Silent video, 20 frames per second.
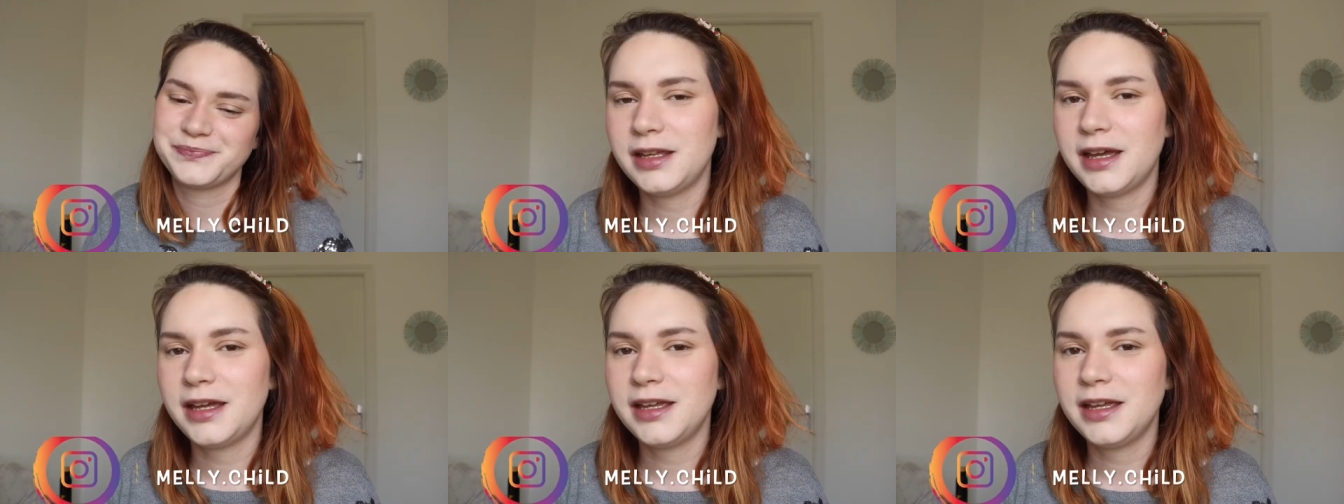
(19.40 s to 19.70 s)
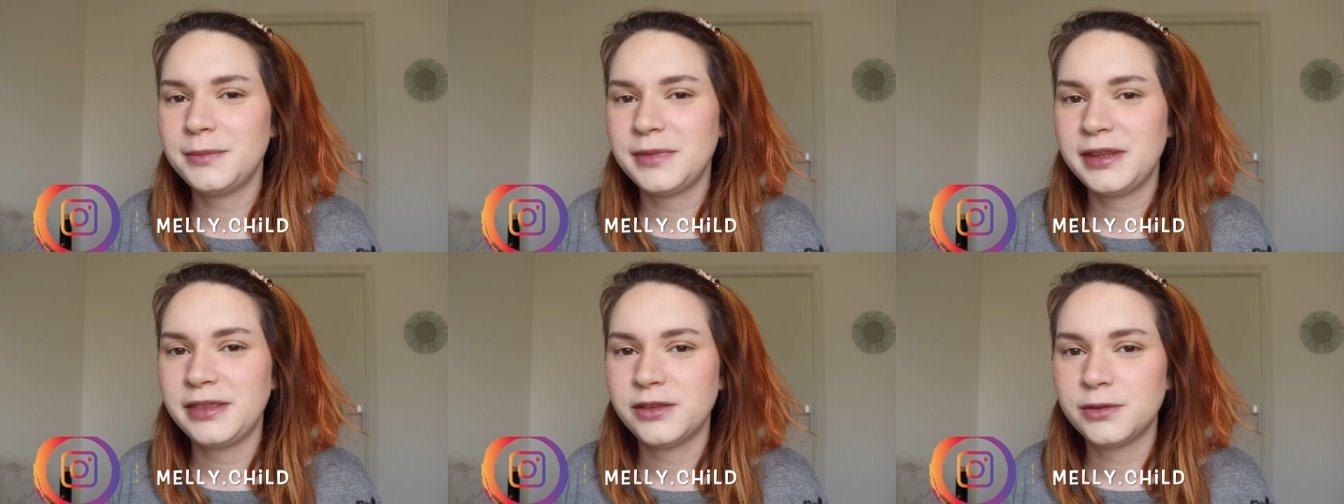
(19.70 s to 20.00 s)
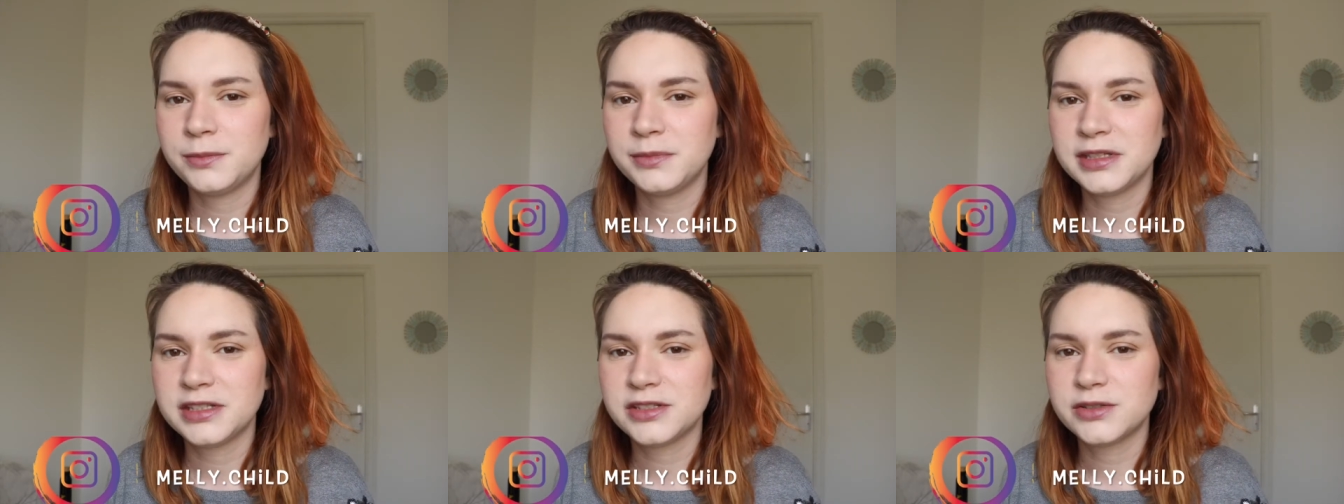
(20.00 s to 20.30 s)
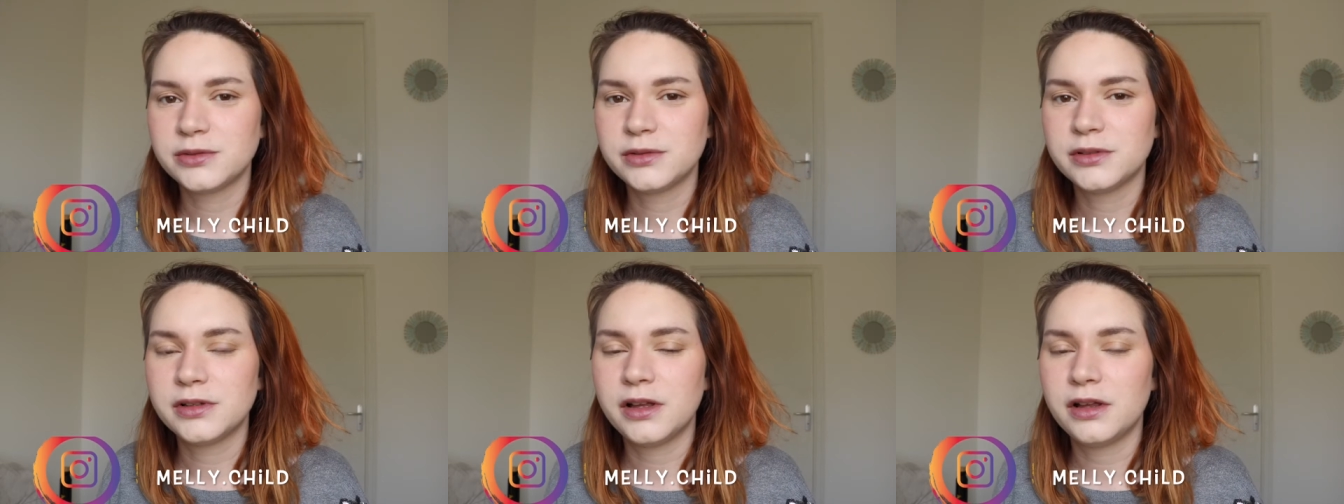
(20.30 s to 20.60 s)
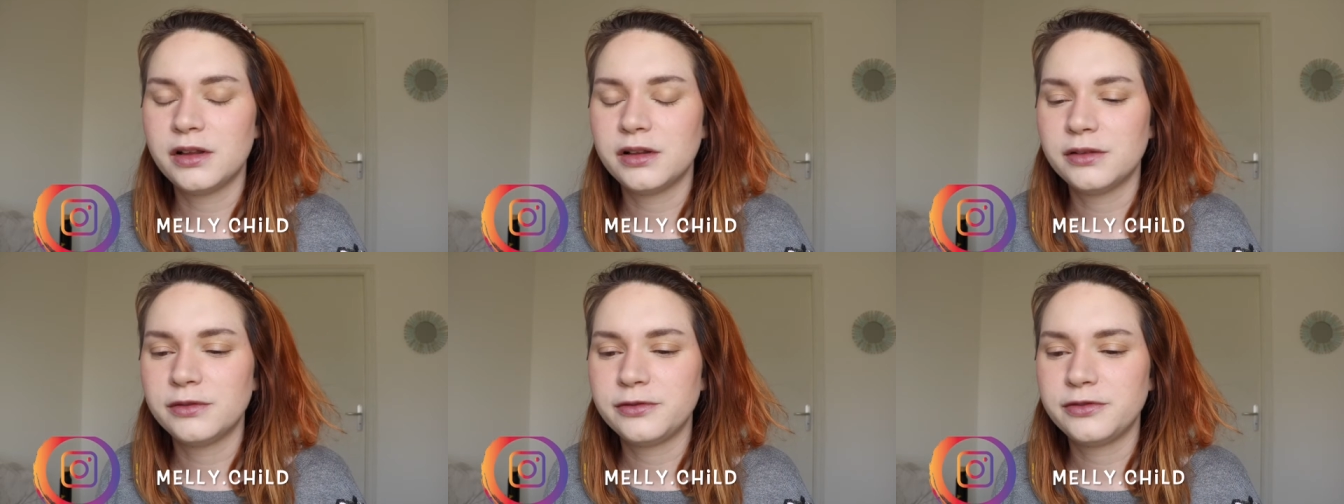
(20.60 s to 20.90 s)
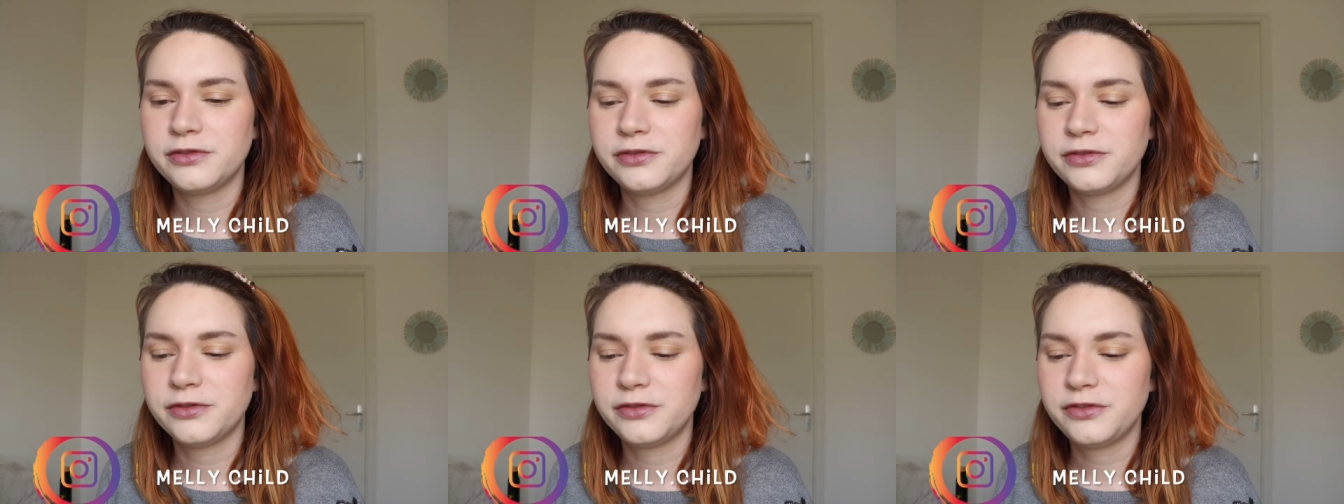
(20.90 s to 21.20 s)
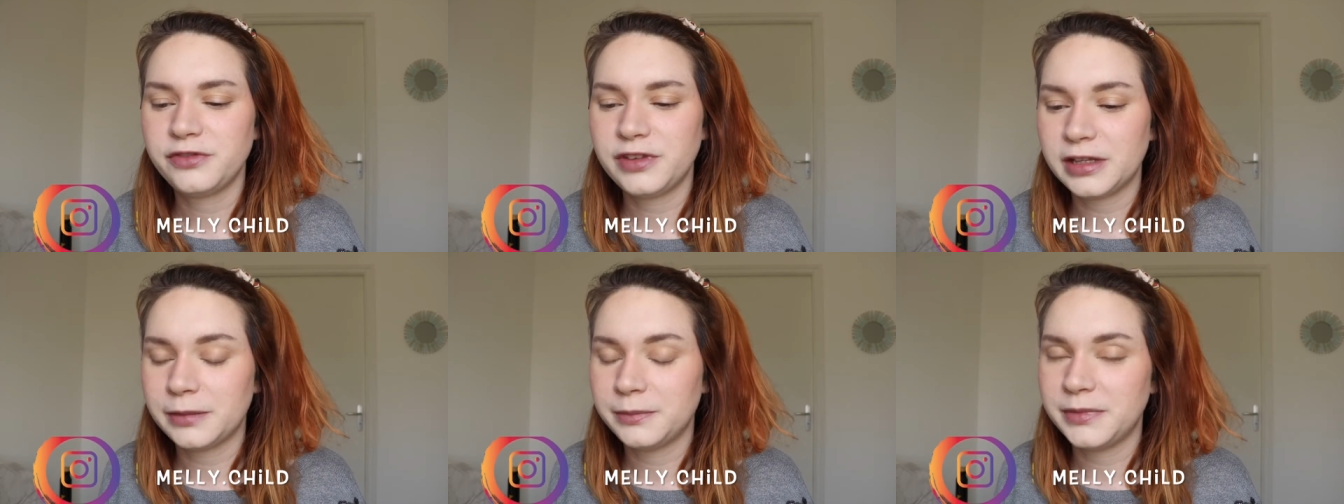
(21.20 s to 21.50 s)
I am in the middle of
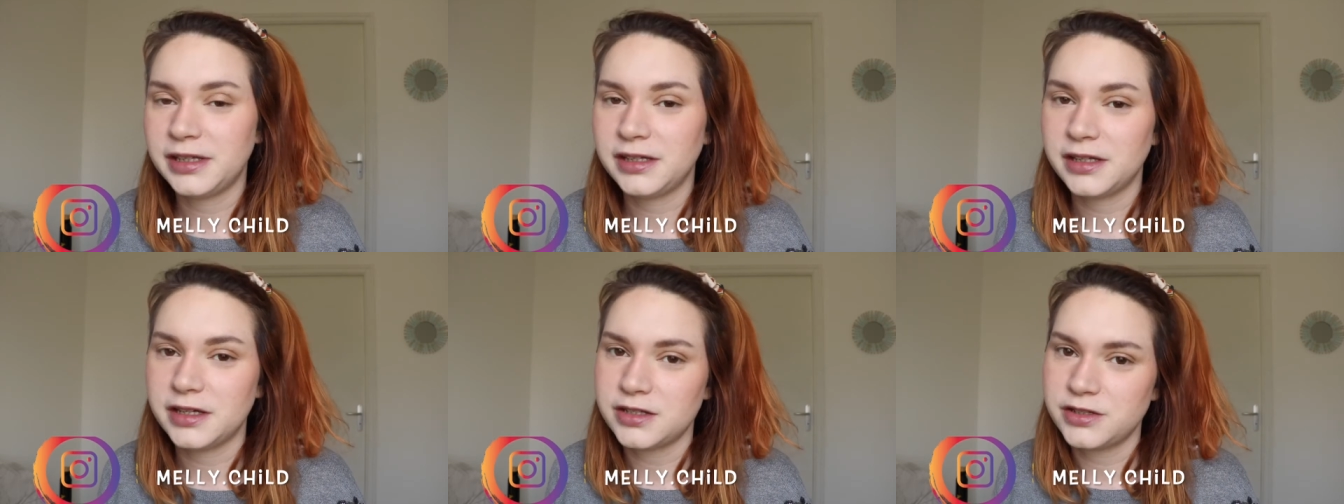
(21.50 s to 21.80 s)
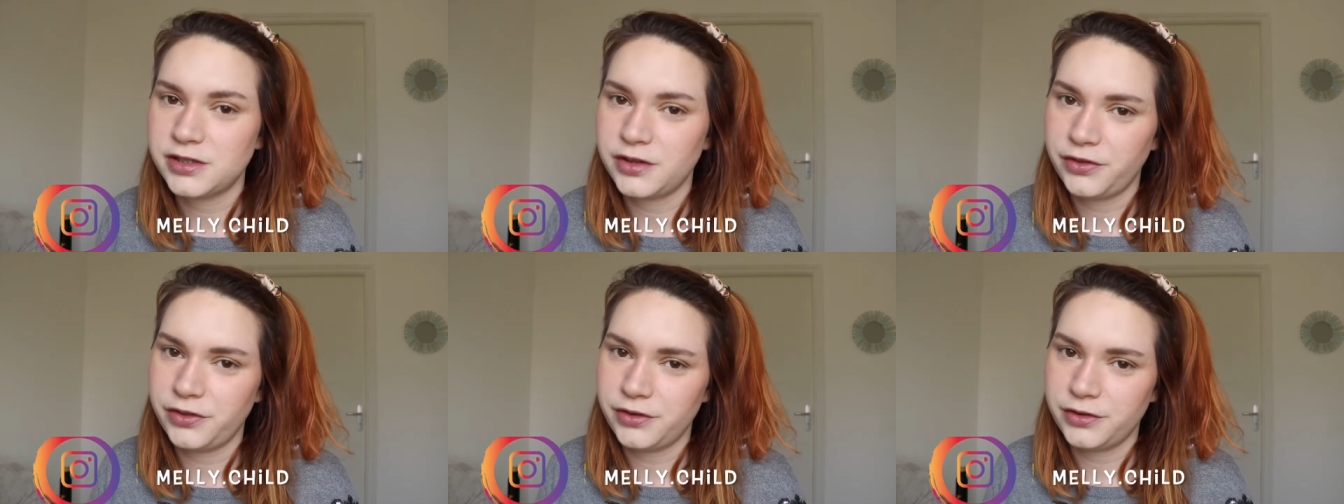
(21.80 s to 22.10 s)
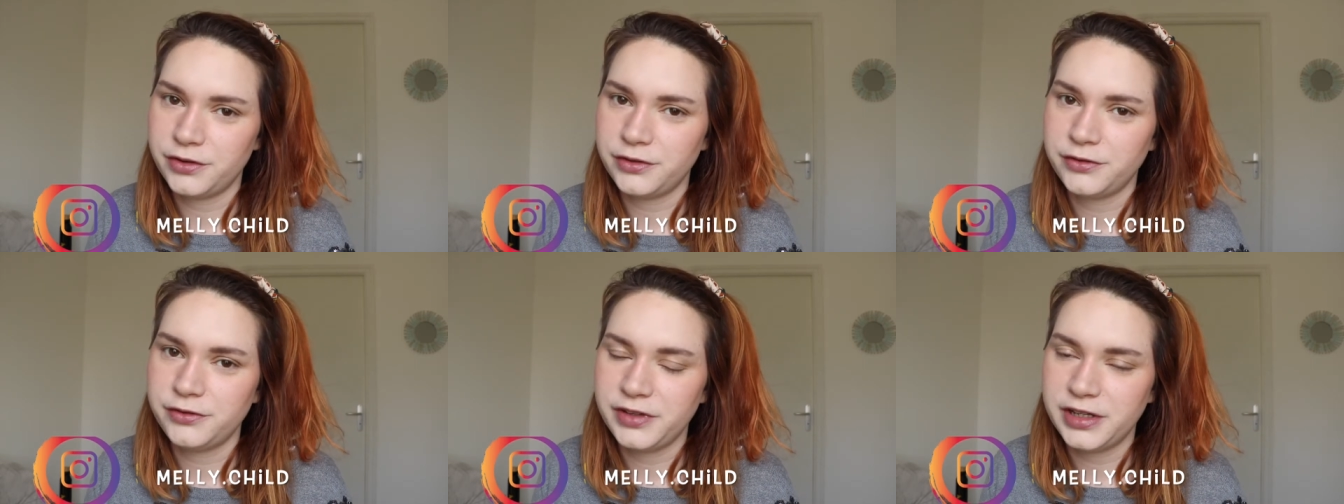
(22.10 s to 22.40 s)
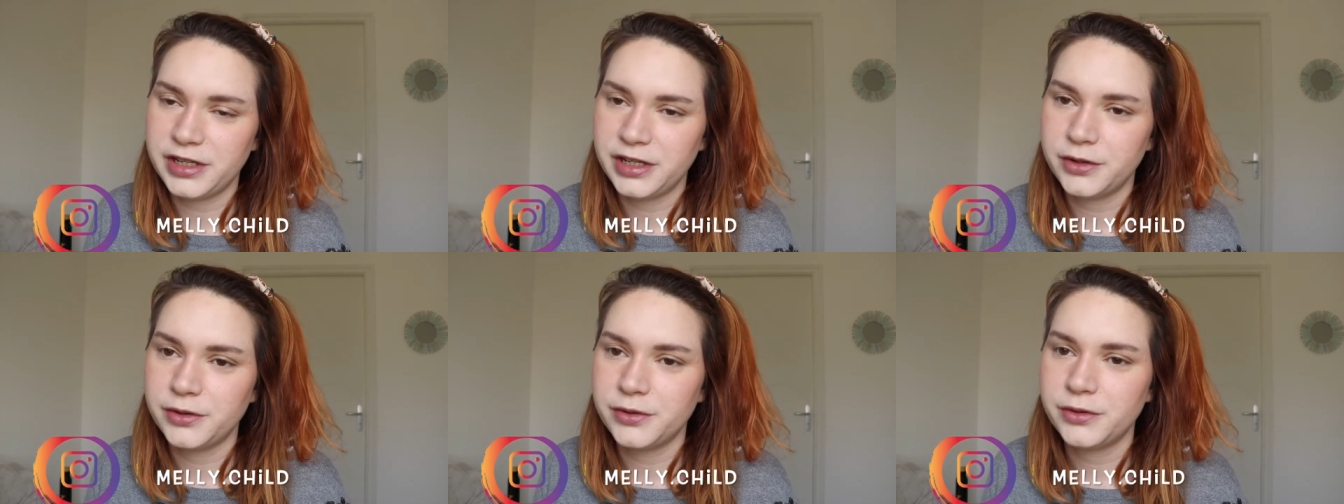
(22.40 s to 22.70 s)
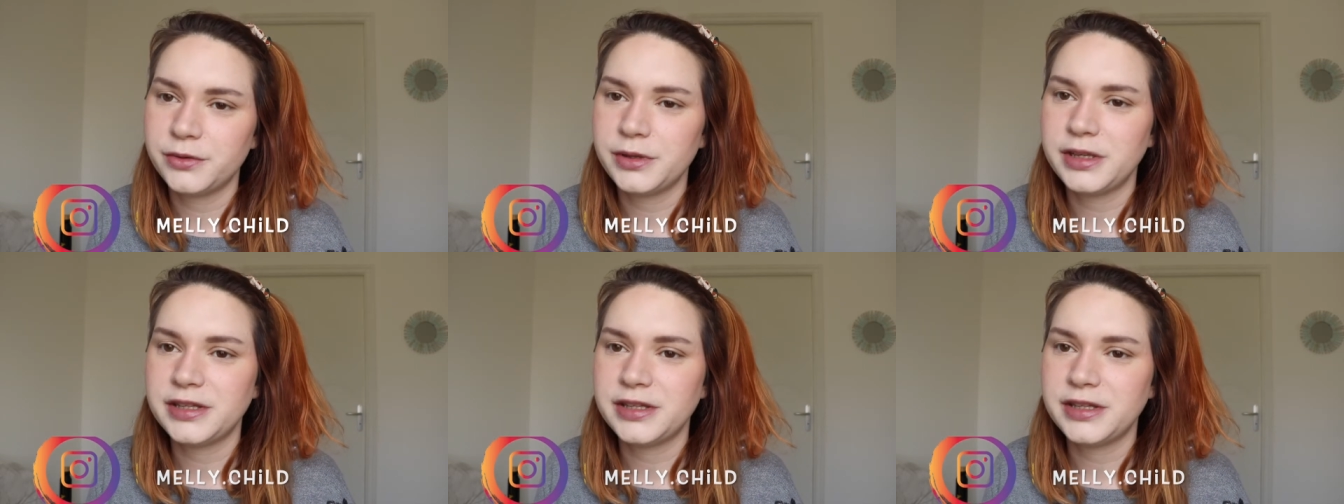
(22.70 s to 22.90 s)
filming another video.